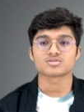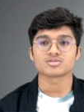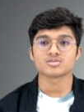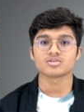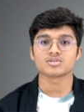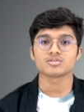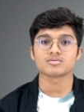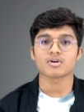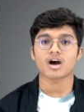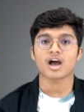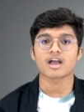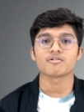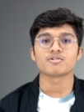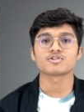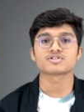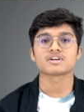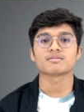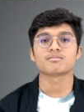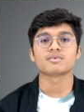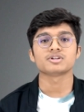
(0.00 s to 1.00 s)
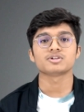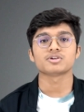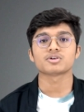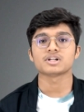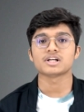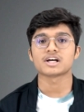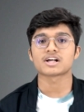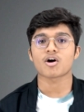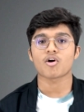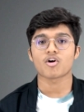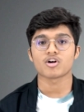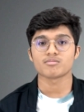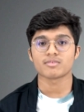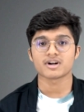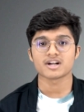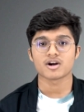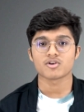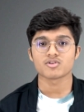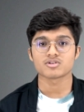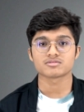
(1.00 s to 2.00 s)
So I was able to clear all
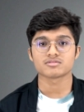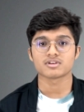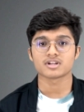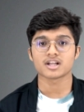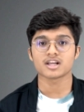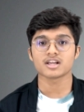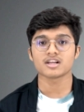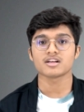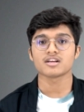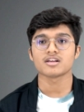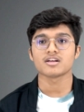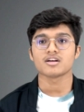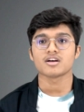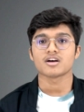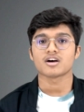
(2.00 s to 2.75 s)
my doubts very